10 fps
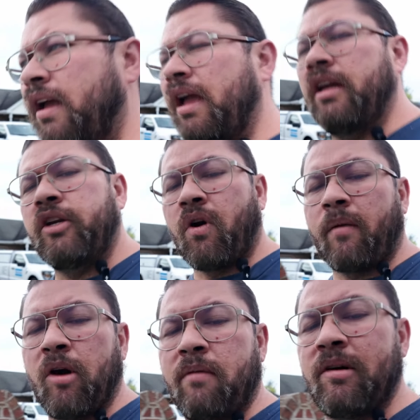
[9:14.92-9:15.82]
and you
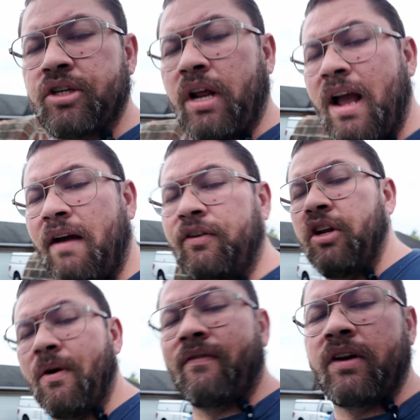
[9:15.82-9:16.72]
are pretty much going to have to
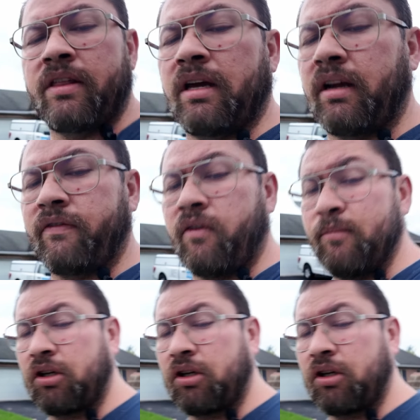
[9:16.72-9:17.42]
do everything from